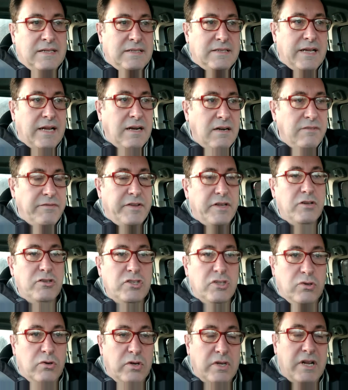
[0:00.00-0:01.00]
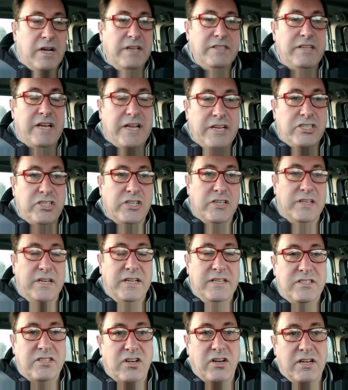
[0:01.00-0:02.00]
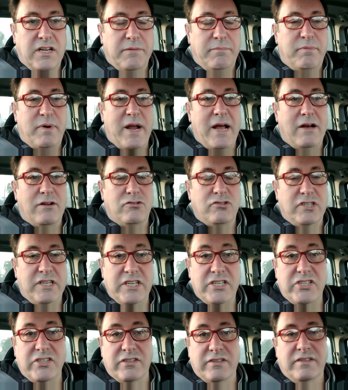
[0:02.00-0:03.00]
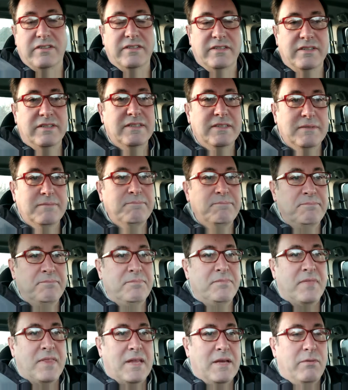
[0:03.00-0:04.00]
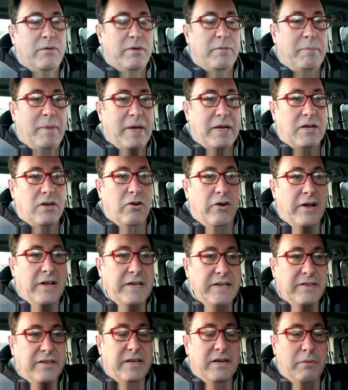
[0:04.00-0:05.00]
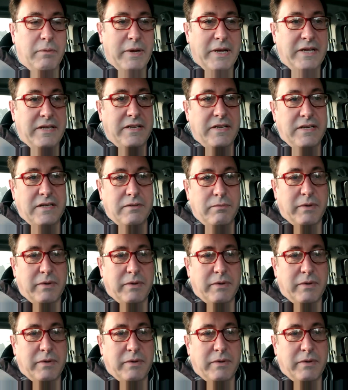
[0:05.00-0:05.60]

Dental Fusion organisation has got a proud tradition with Bitcoin in that we we